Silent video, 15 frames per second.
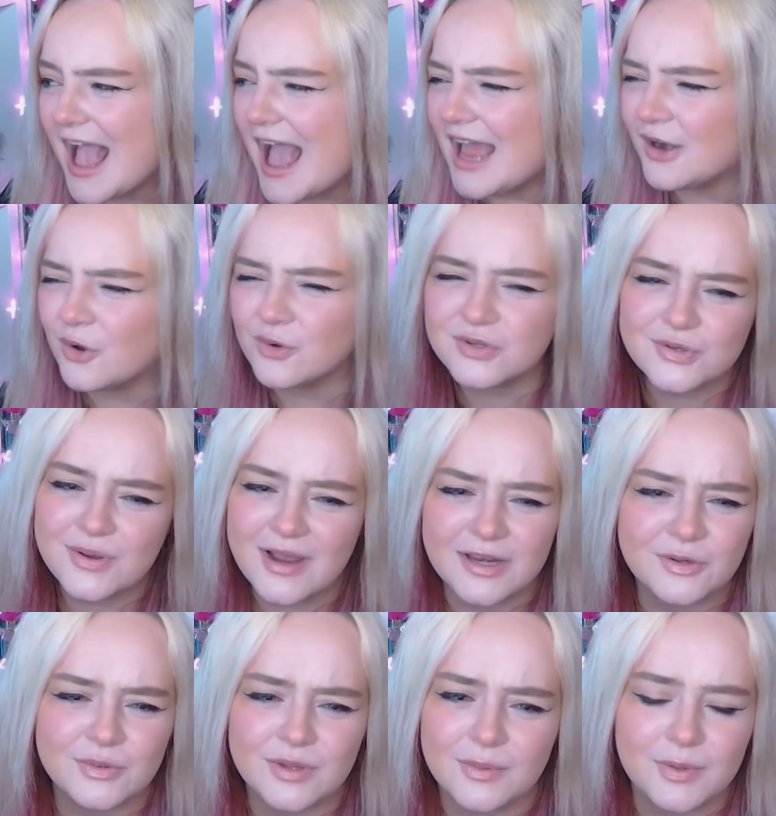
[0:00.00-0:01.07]
And also I
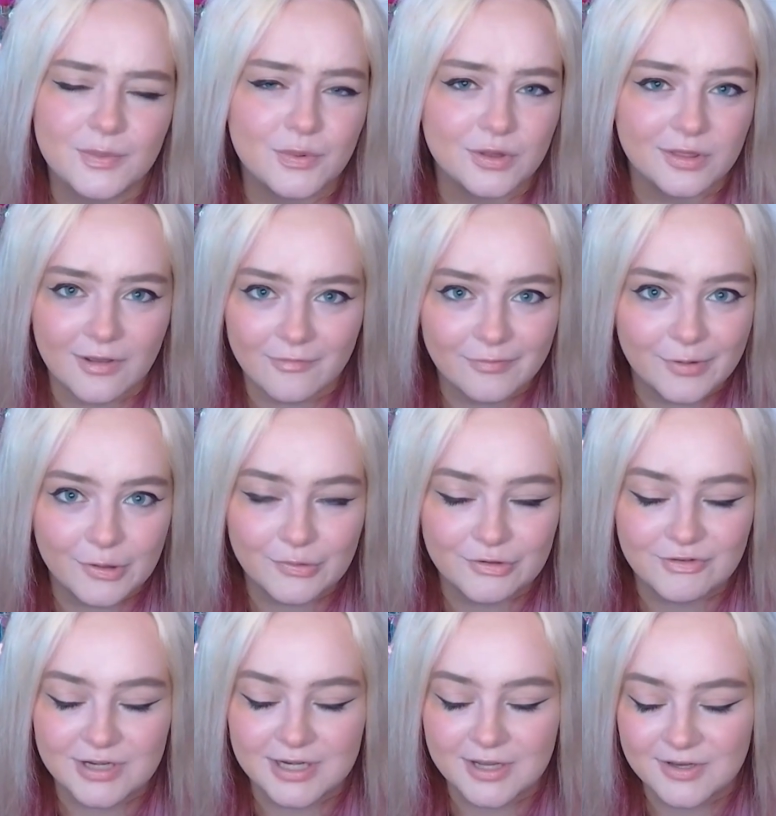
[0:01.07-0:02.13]
know that people love building
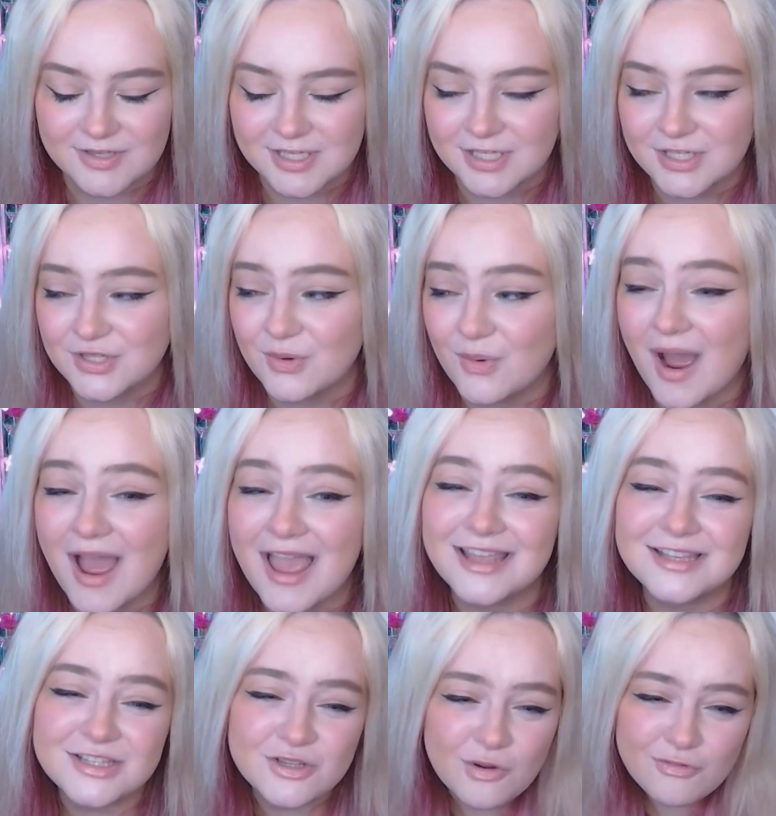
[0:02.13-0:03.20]
greenhouses, so
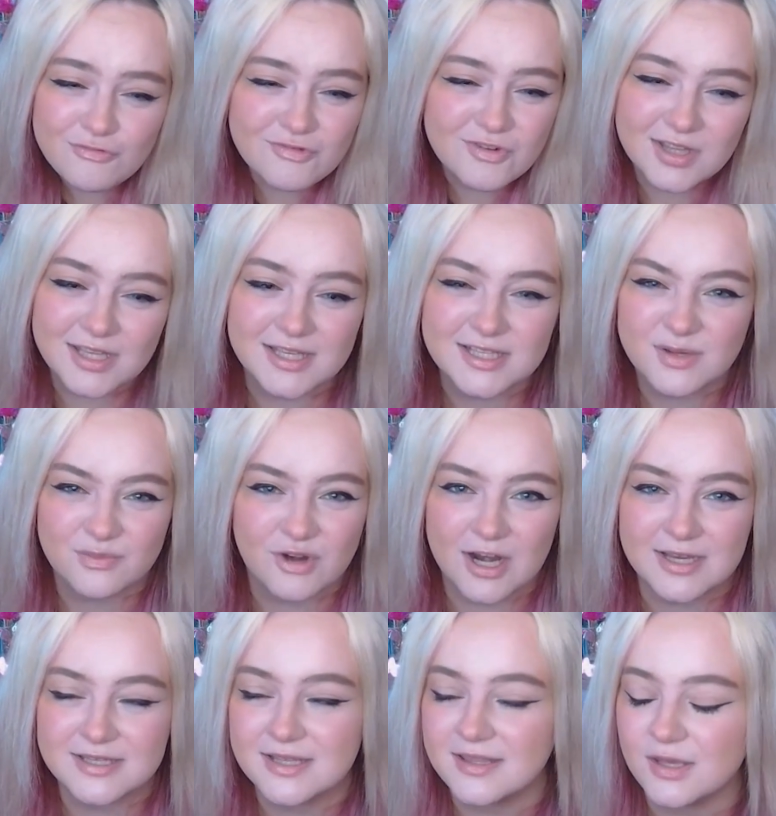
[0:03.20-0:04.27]
it's not really a
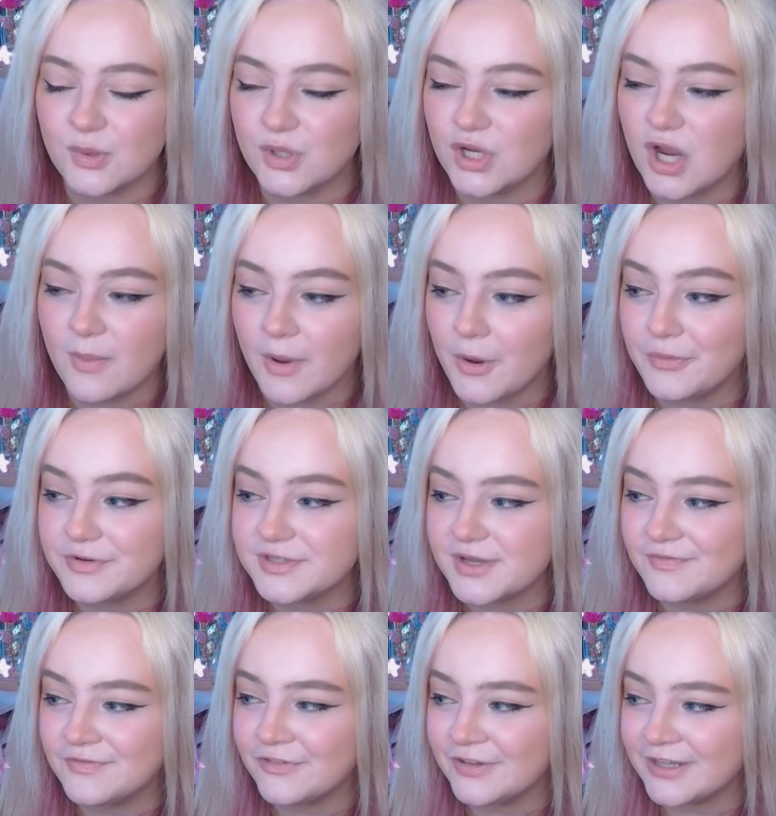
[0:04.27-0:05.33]
surprise that they would come out with
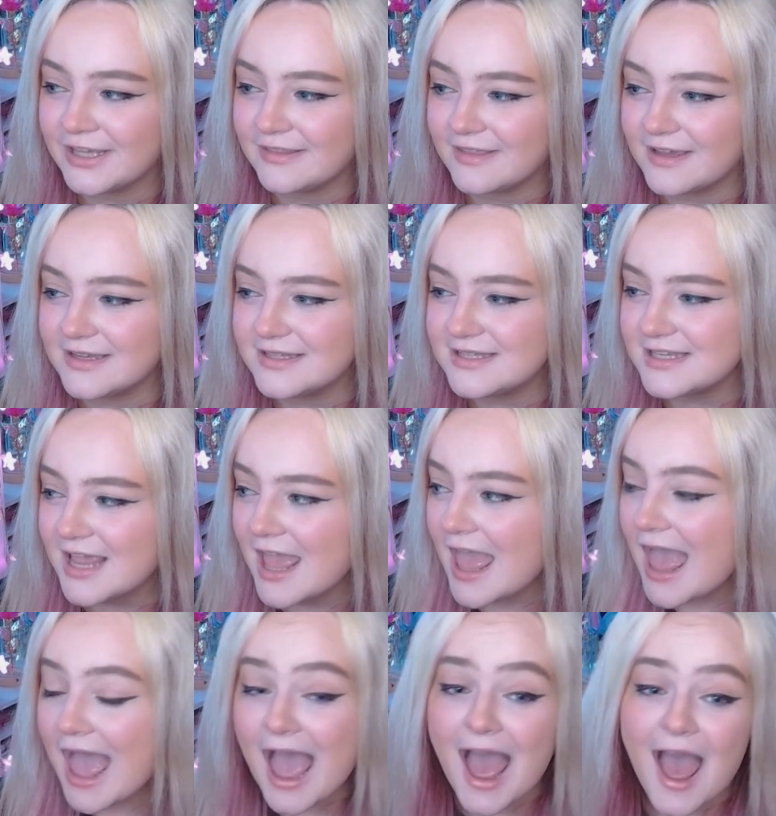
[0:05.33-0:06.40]
something like this,
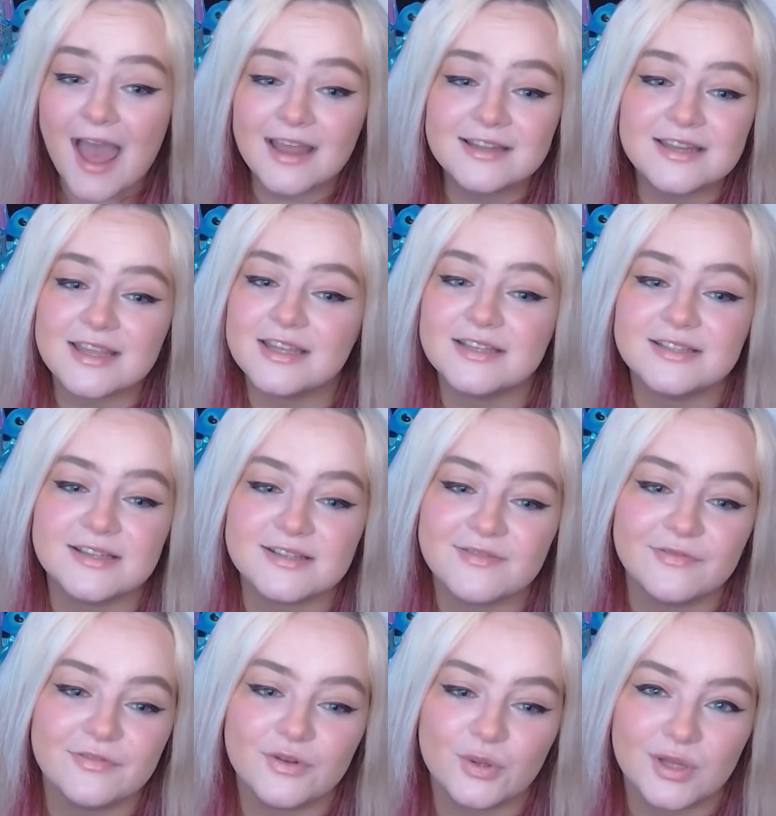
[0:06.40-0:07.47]
and it
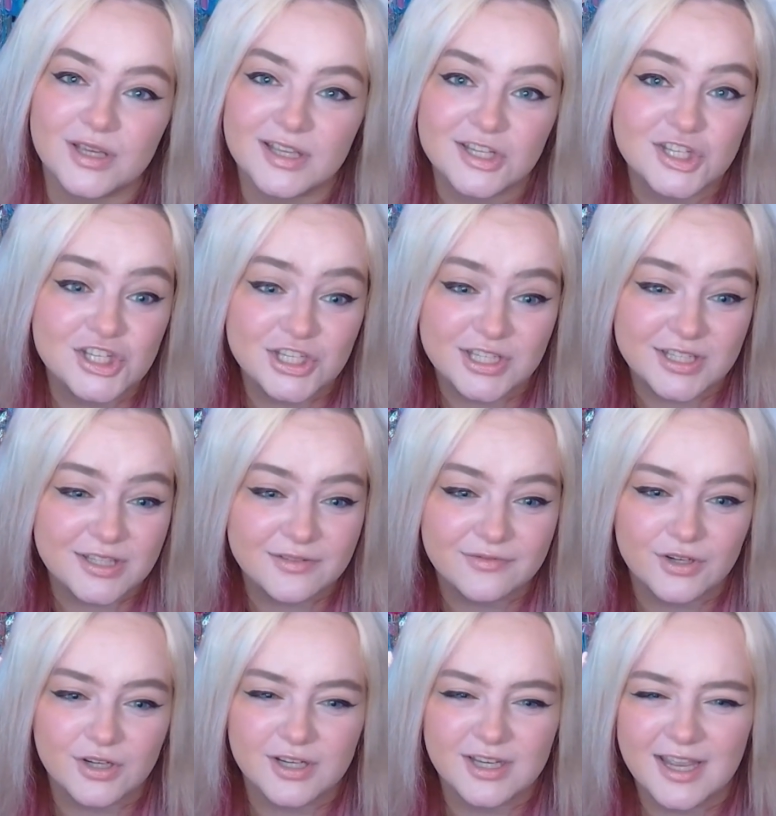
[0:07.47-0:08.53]
doesn't feel like a cheat either.